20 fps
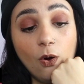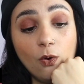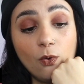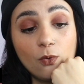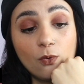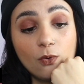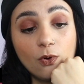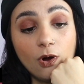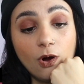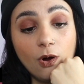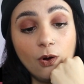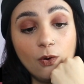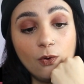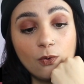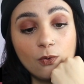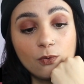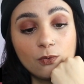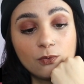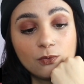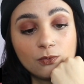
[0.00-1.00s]
Oh,
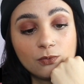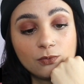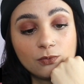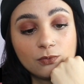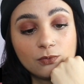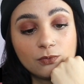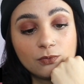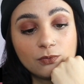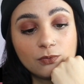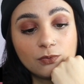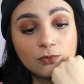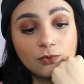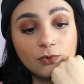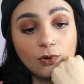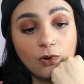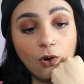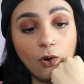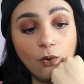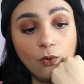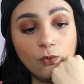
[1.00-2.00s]
oh.
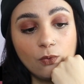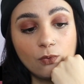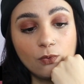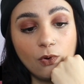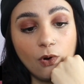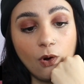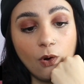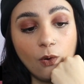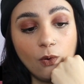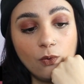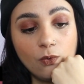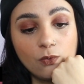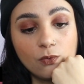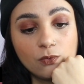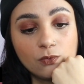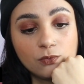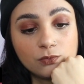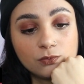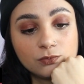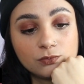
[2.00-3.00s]
Oh,
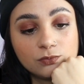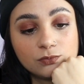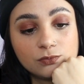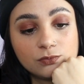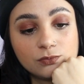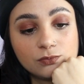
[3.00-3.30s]
oh.